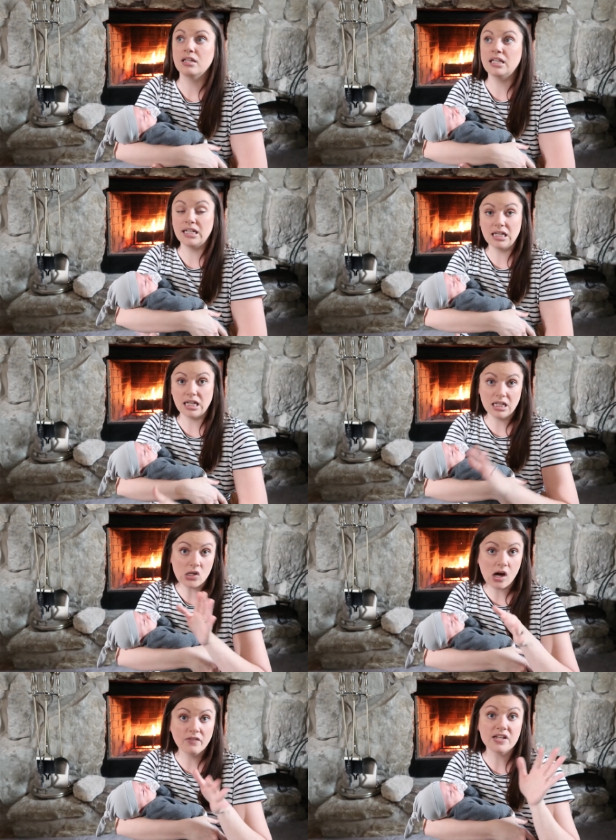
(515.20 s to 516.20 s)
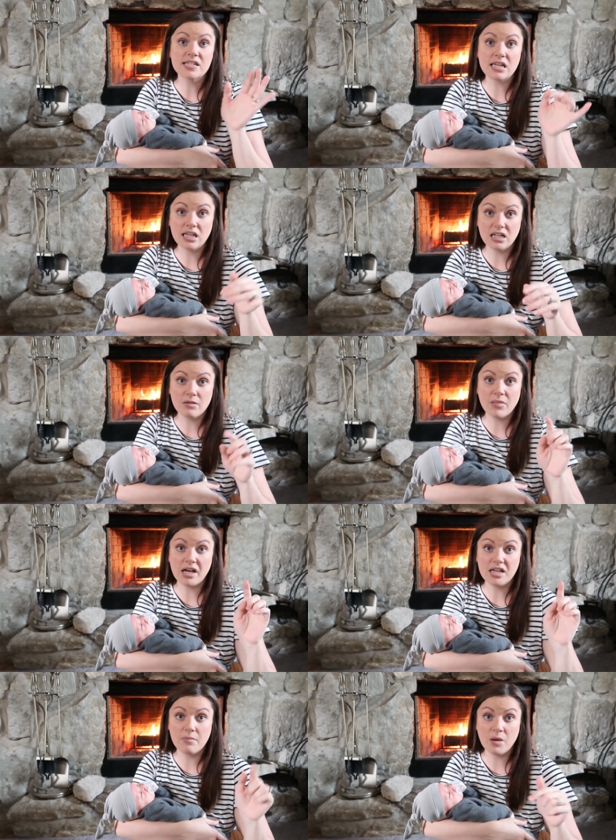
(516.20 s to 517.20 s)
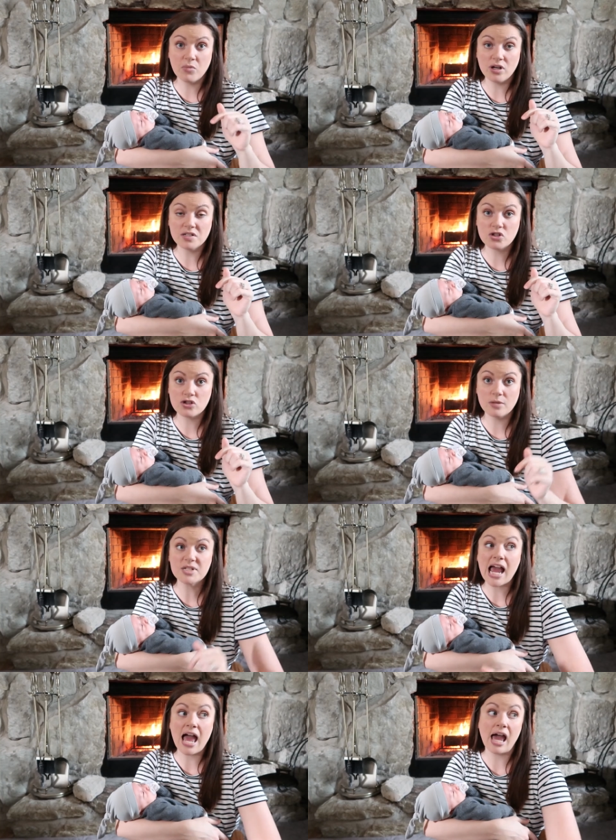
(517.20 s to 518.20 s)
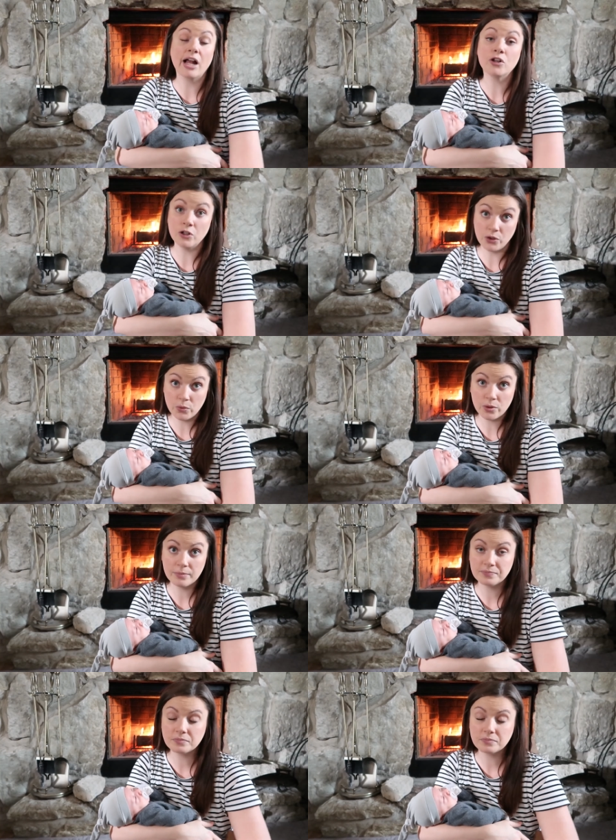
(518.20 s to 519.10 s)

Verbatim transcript: getting in office and getting my membrane stripped at noon.